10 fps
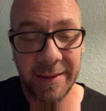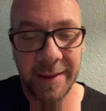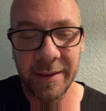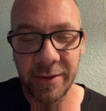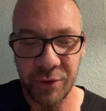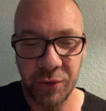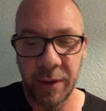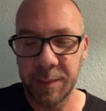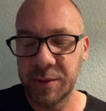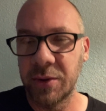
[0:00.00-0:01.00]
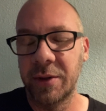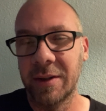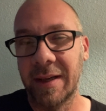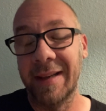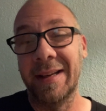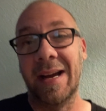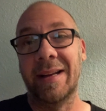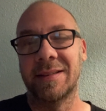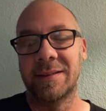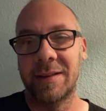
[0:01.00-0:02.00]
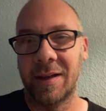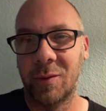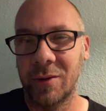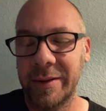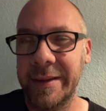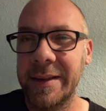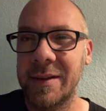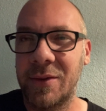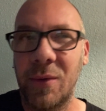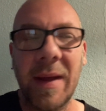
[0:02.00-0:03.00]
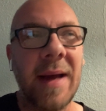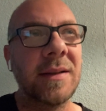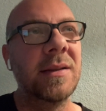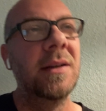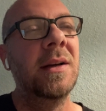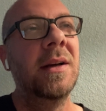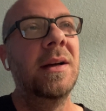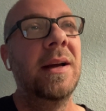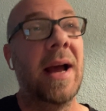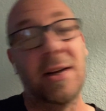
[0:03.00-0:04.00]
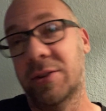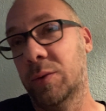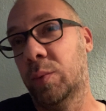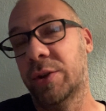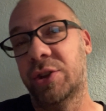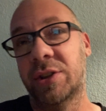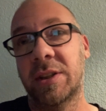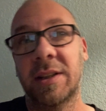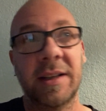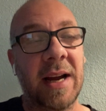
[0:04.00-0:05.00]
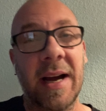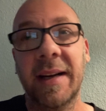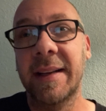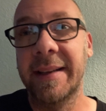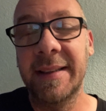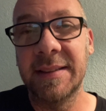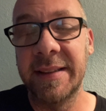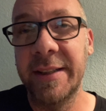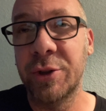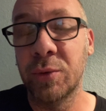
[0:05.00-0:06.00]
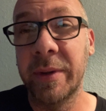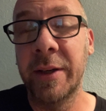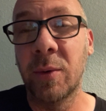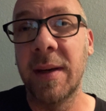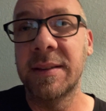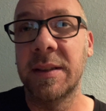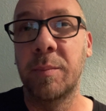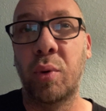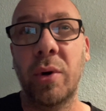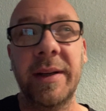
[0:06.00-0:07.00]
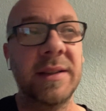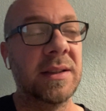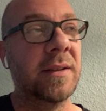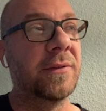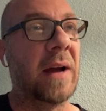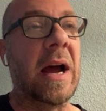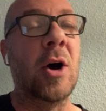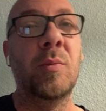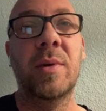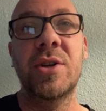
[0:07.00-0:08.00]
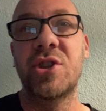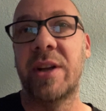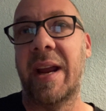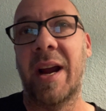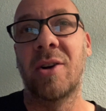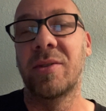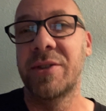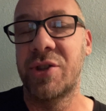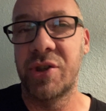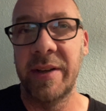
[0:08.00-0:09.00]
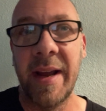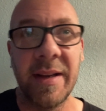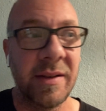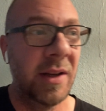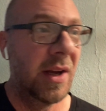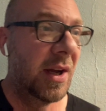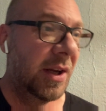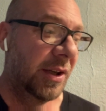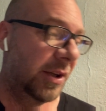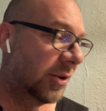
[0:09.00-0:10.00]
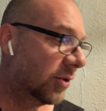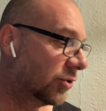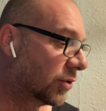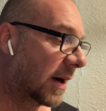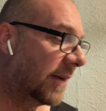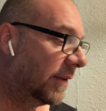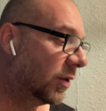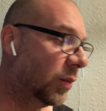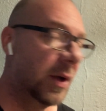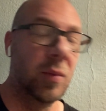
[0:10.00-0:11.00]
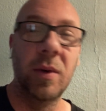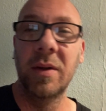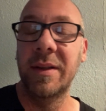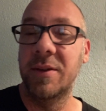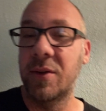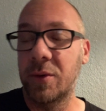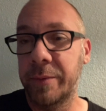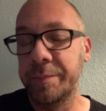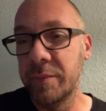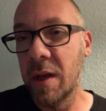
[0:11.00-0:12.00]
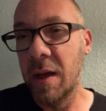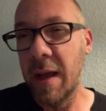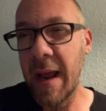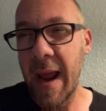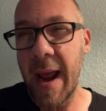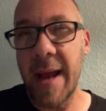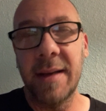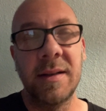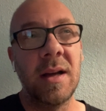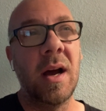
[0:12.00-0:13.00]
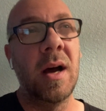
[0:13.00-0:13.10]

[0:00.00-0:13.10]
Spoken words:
at the end of the trip. So you're like, yikes, did I really need to do that? Actually, which kind of is an interesting point of how much careless and, driving we really do. And